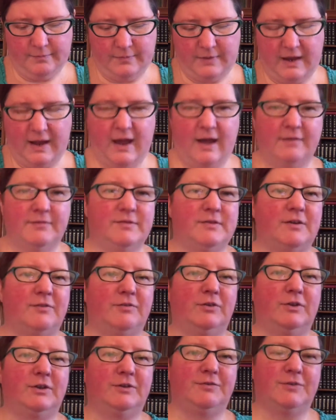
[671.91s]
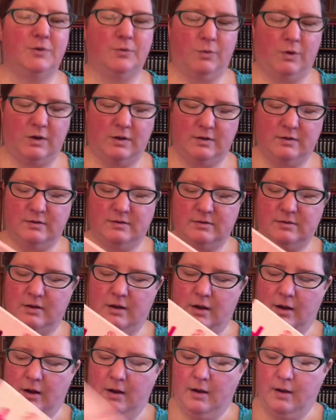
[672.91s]
They have several different ones,
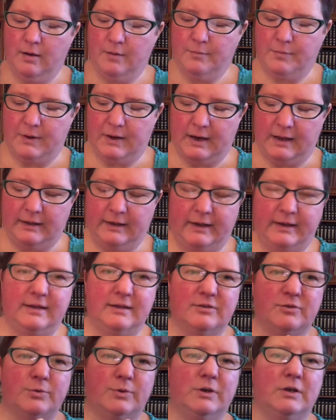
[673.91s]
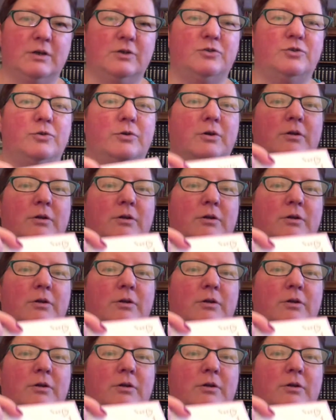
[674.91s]
but I like this one because you